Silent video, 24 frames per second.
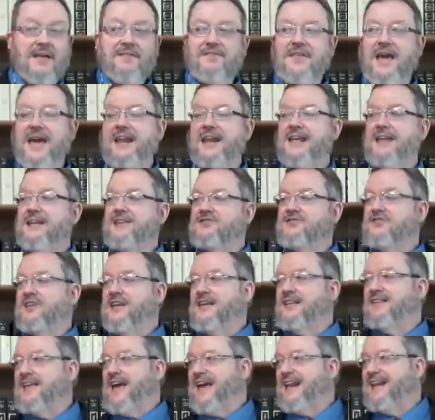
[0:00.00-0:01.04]
That is
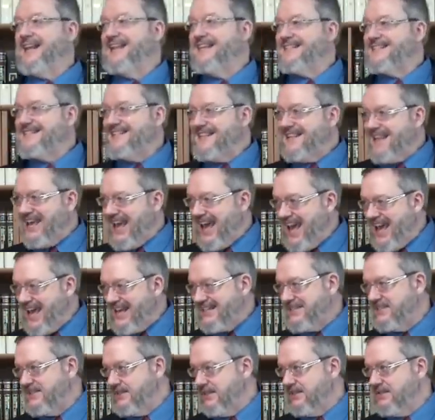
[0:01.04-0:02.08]
the, that is the
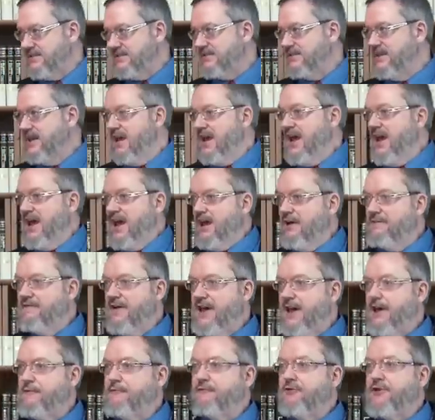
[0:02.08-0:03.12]
essence of
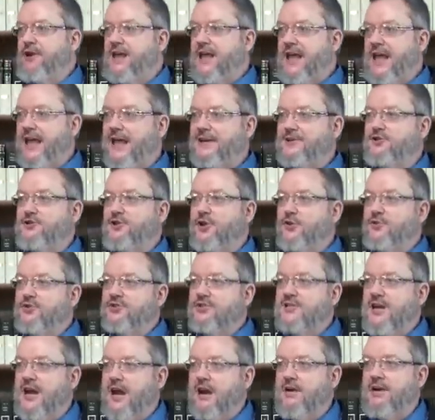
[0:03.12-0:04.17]
every
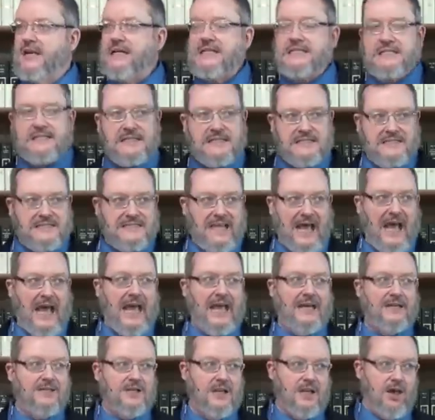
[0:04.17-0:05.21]
esoteric
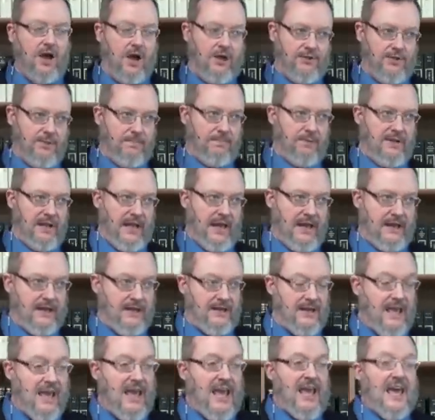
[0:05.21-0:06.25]
society on the planet
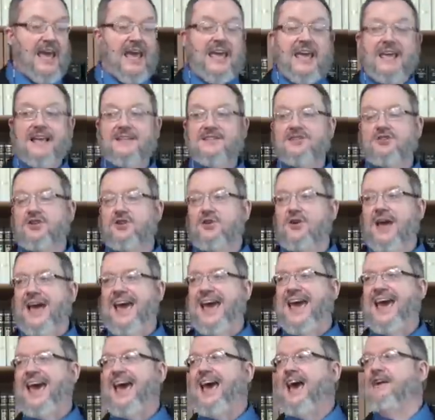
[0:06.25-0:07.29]
is to
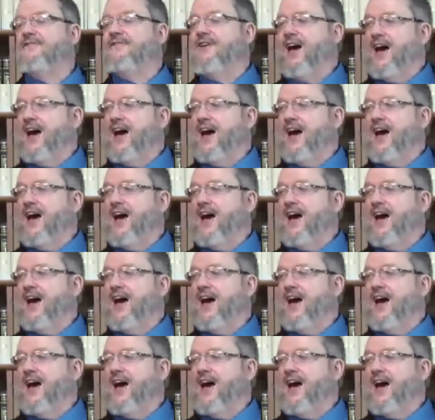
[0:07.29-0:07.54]
have